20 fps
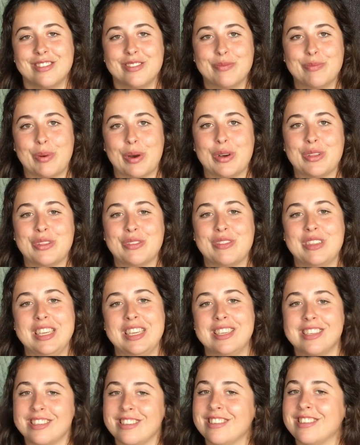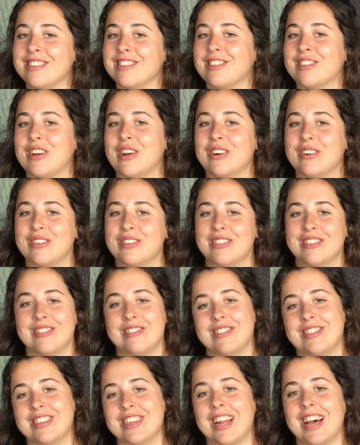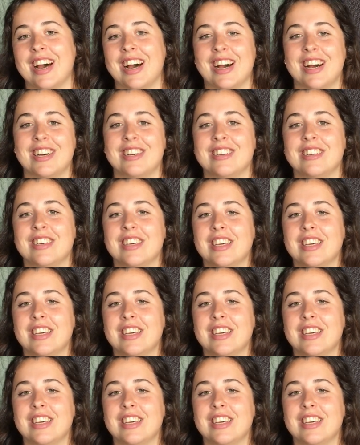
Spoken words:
both of these, so ta-da!